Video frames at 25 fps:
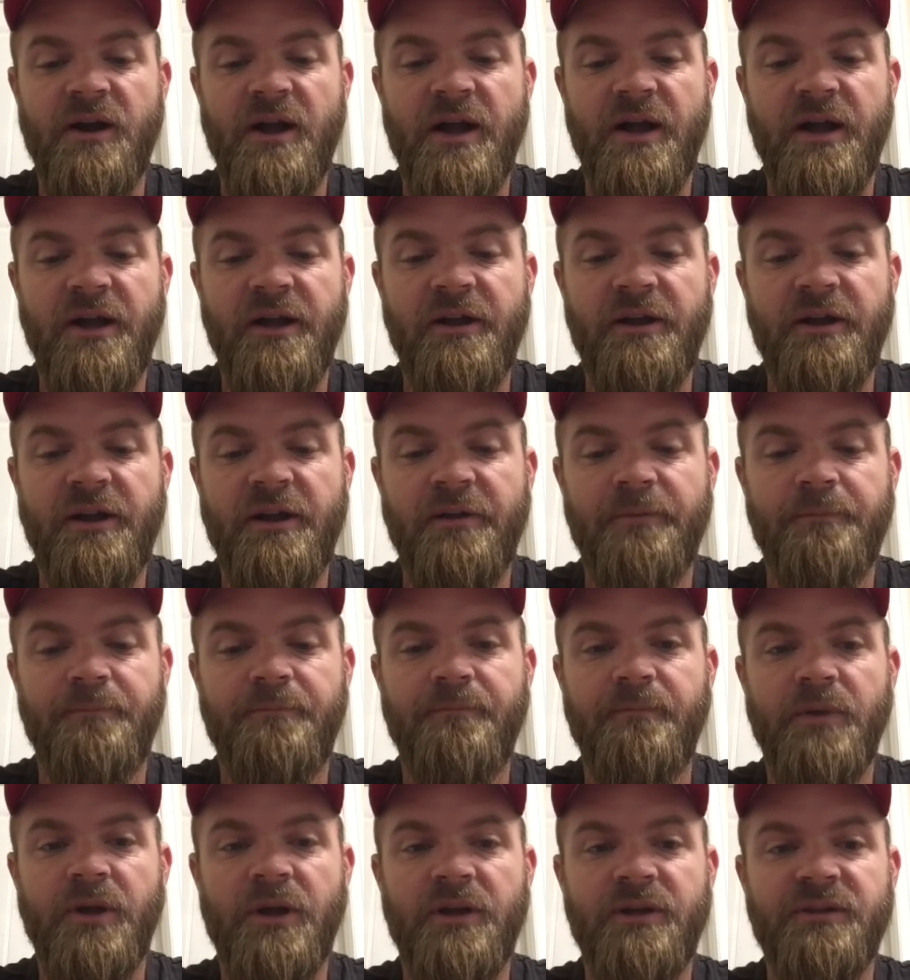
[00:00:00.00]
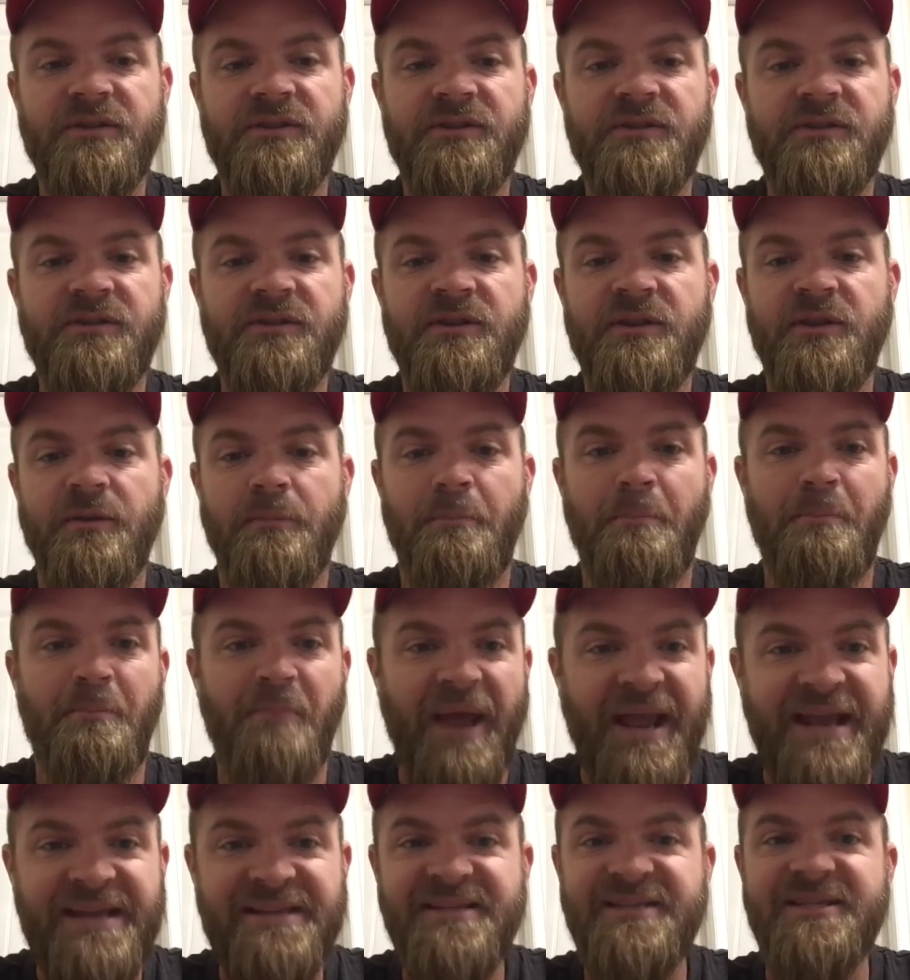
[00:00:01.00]
uh, uh the
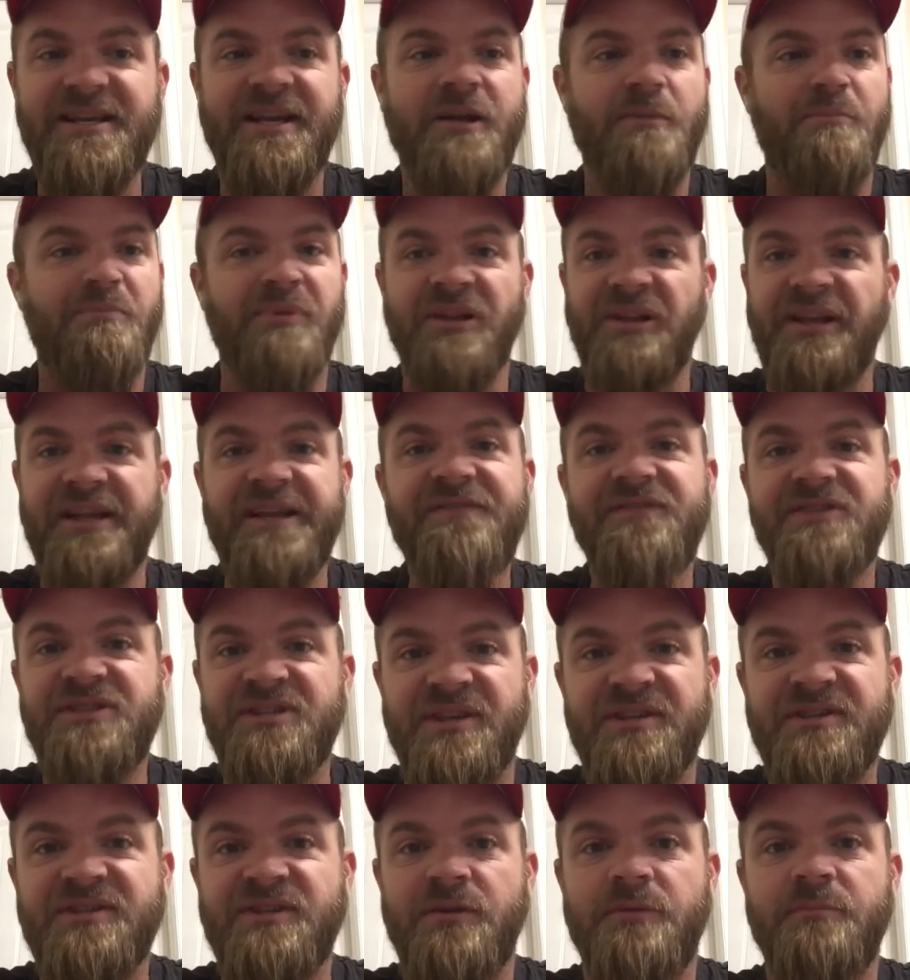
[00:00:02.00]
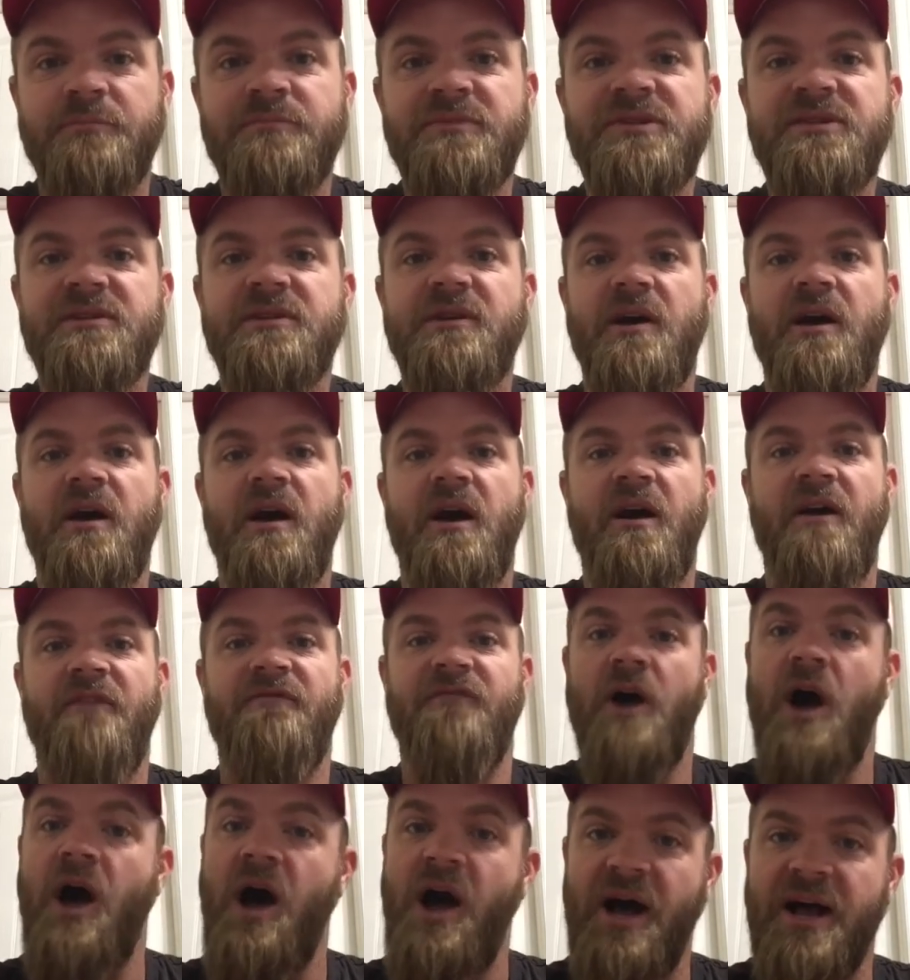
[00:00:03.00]
basic belief systems
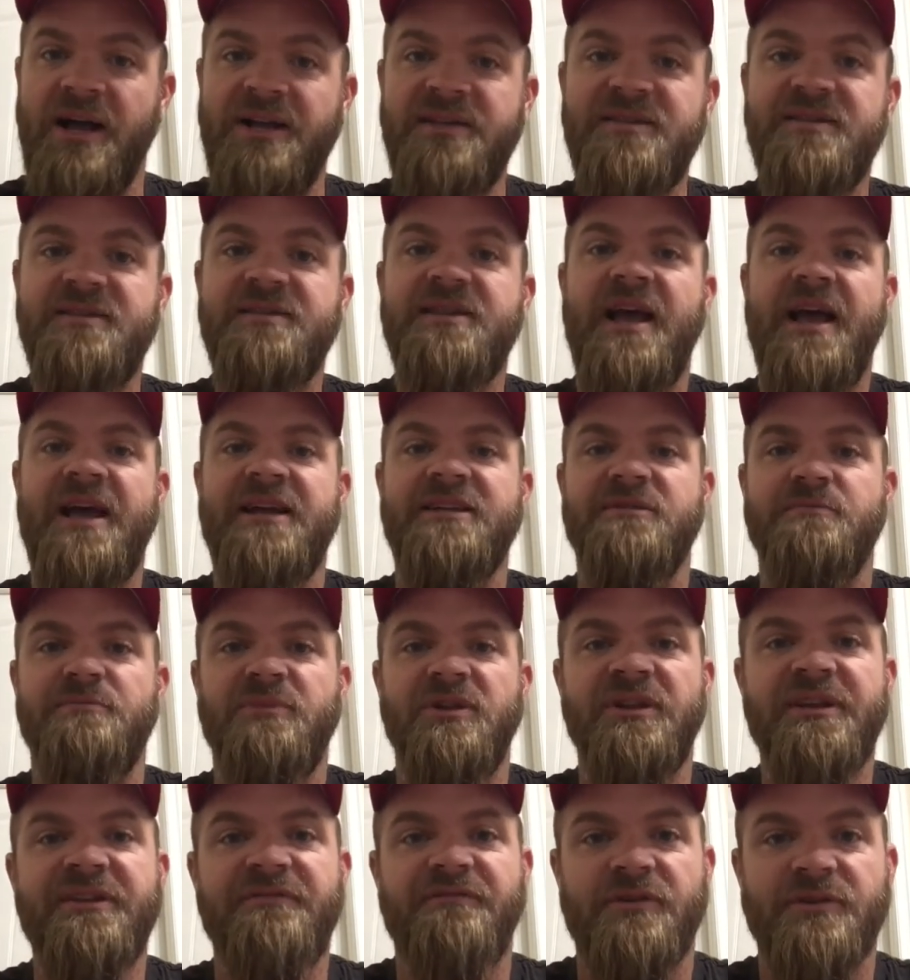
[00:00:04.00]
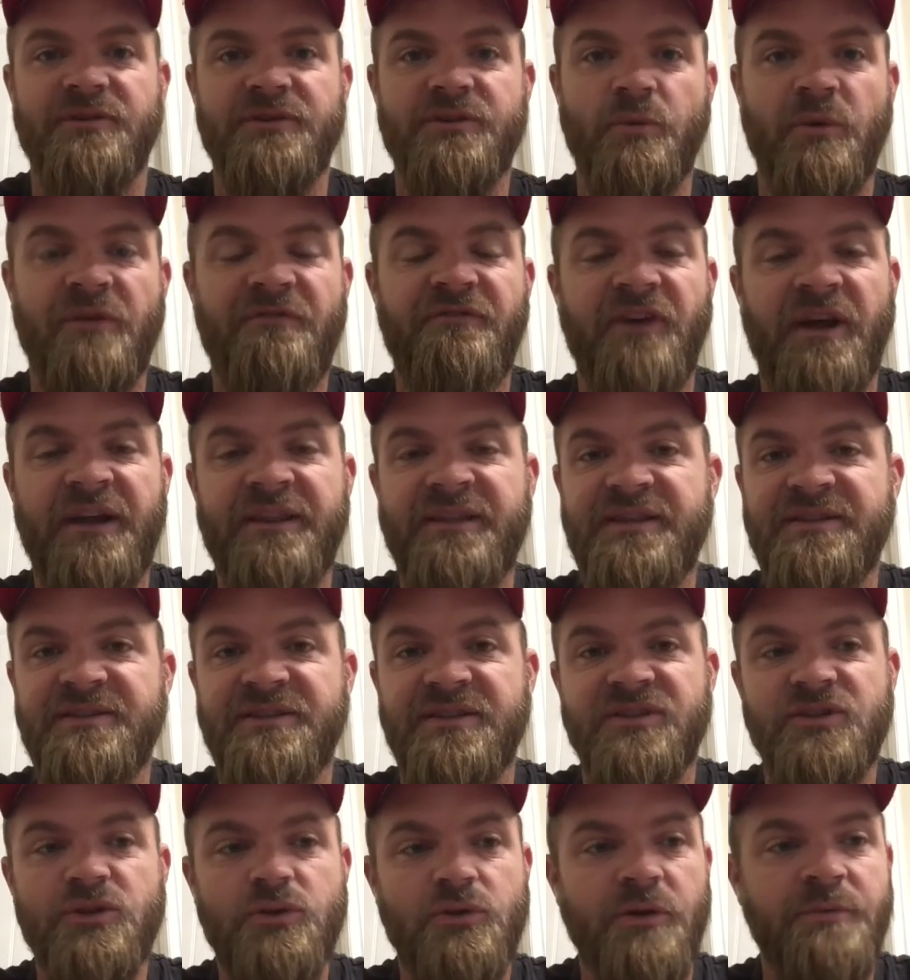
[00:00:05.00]
of us as believers. We find these
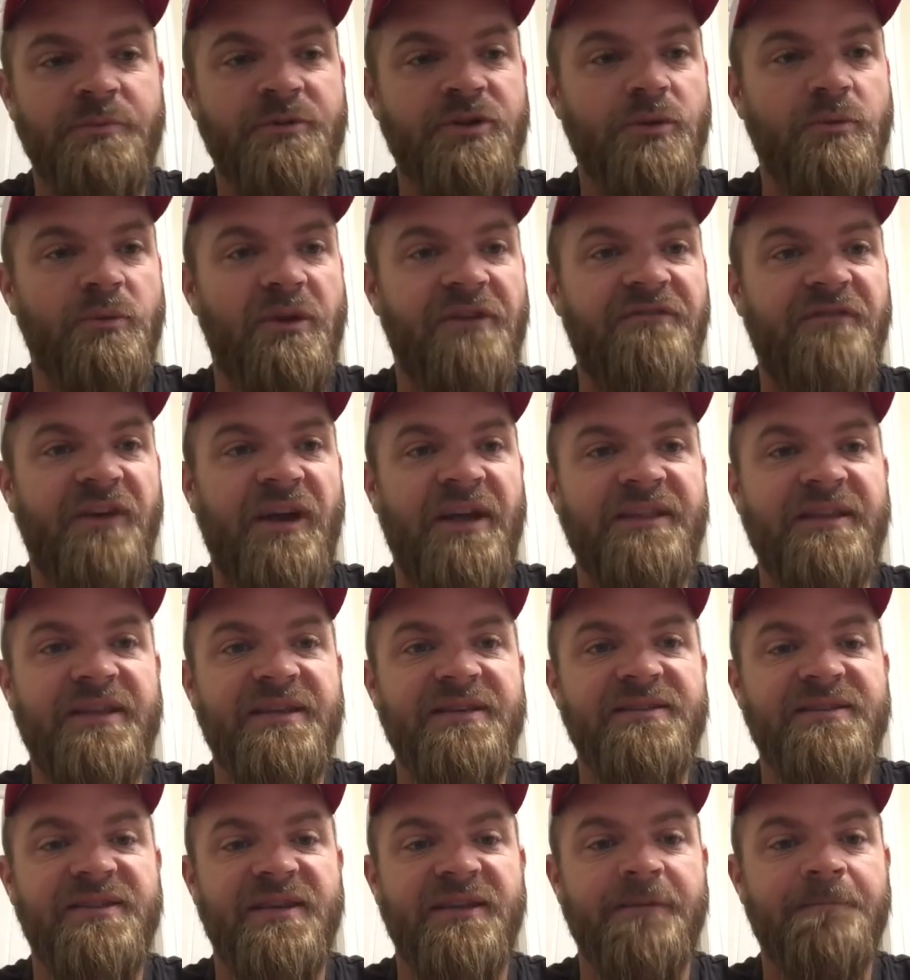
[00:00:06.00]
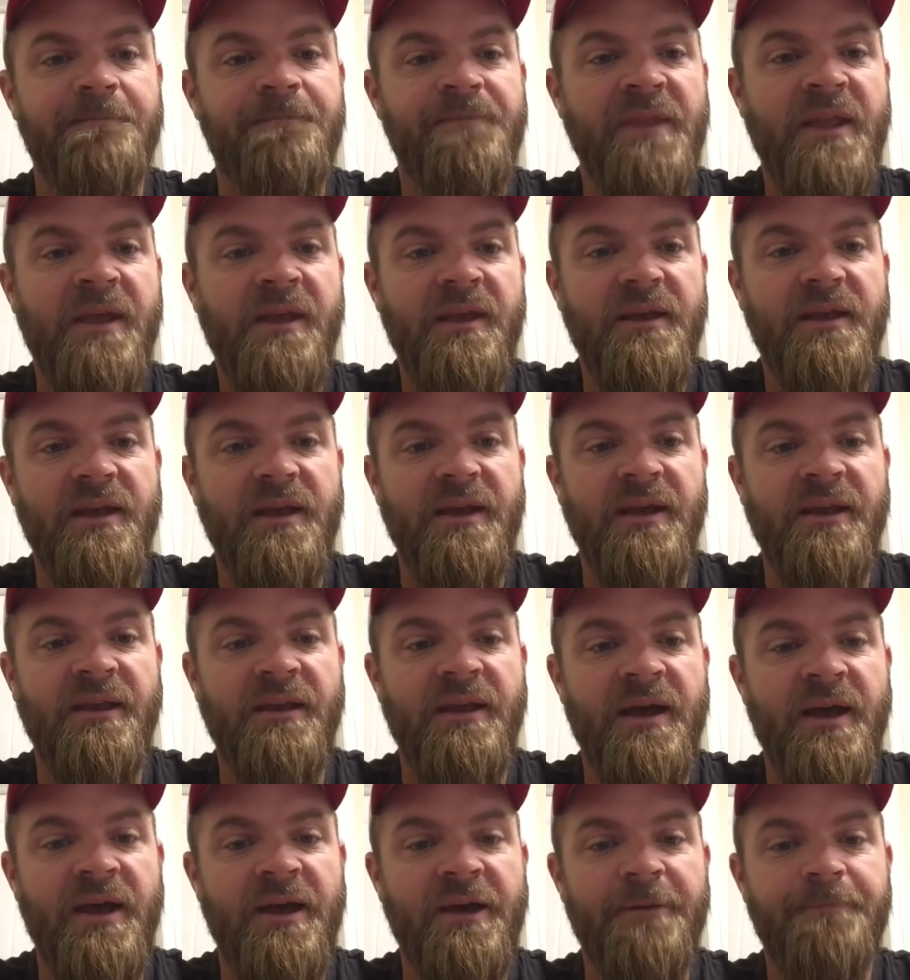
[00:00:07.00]
in Scripture. We find these in
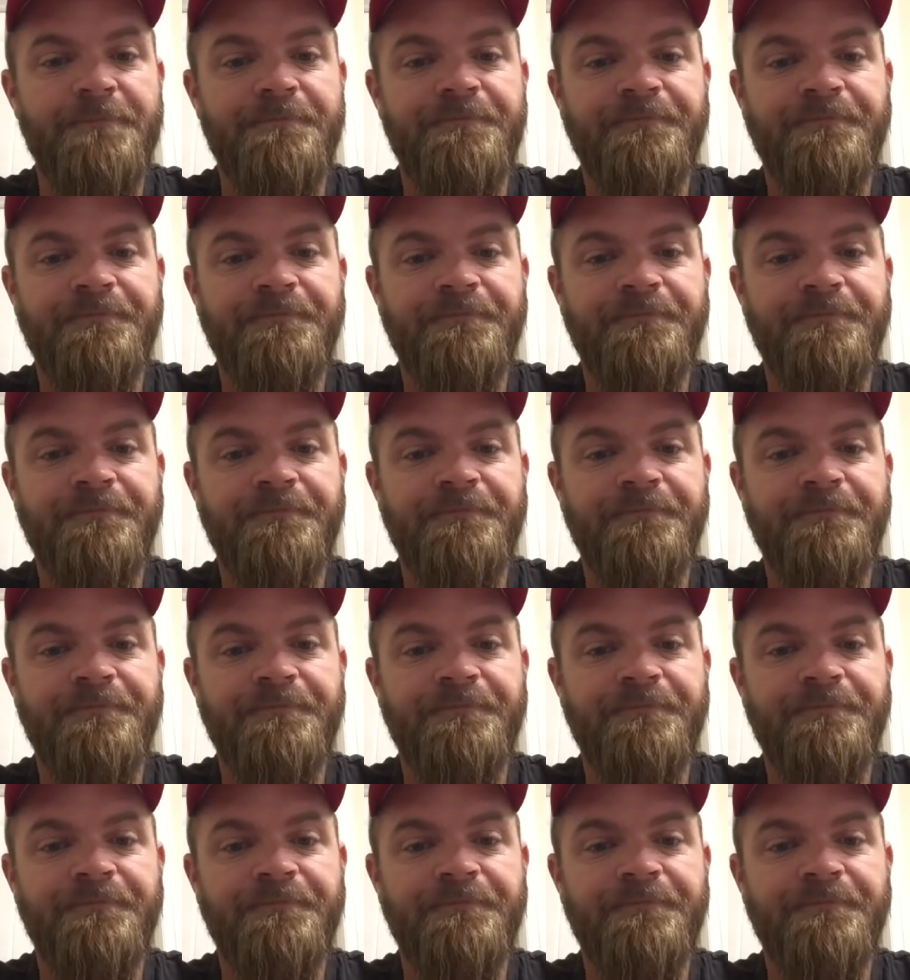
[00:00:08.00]
in uh,